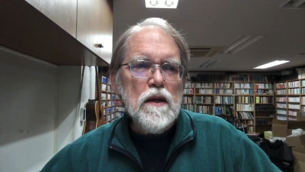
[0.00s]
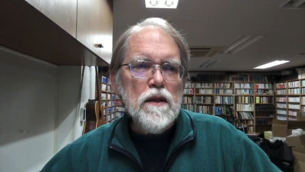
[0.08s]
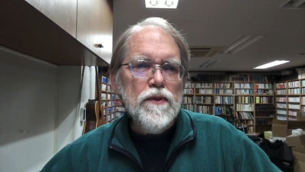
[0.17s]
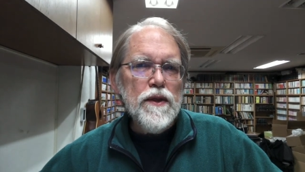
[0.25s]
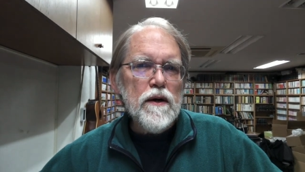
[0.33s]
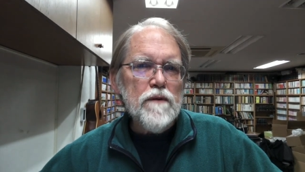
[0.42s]

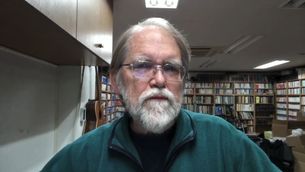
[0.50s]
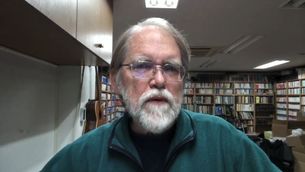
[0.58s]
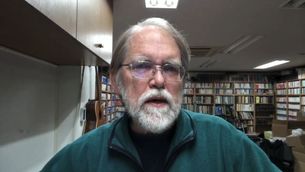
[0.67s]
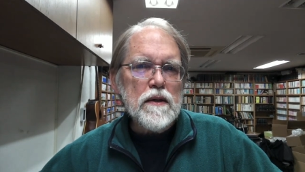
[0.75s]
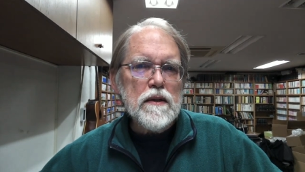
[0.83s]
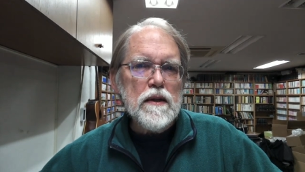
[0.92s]
the
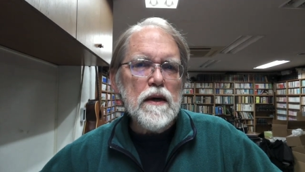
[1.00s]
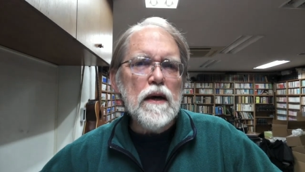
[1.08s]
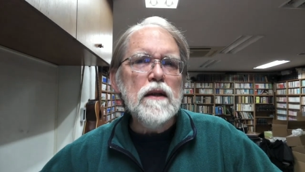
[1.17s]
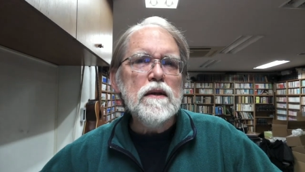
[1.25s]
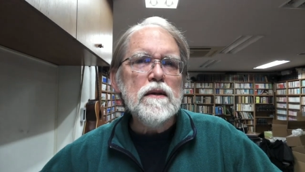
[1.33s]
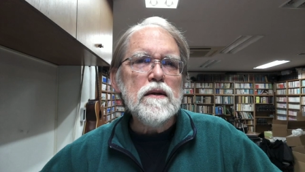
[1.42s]
fact
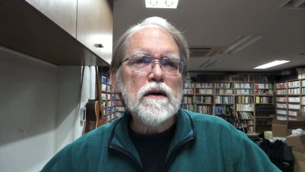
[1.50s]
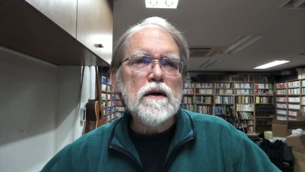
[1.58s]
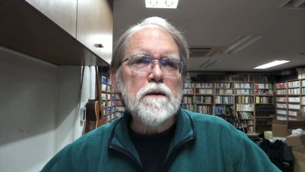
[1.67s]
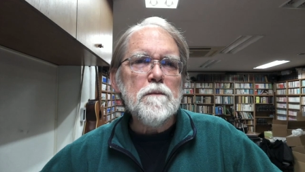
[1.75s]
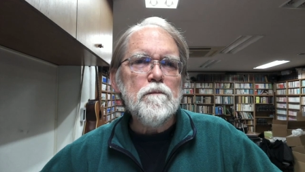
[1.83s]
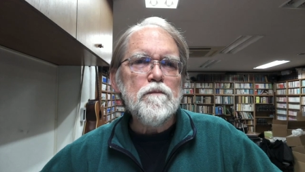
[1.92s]
that
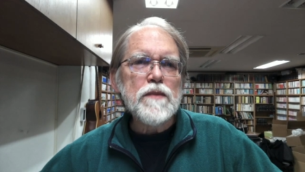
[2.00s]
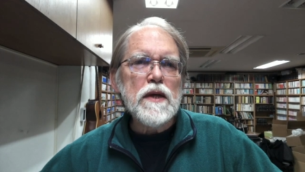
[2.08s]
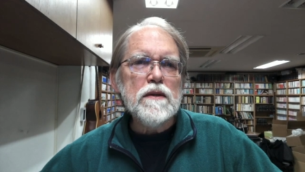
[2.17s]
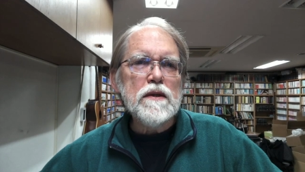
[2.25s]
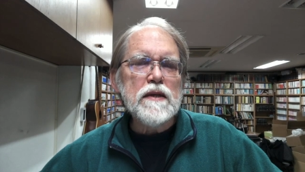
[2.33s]
the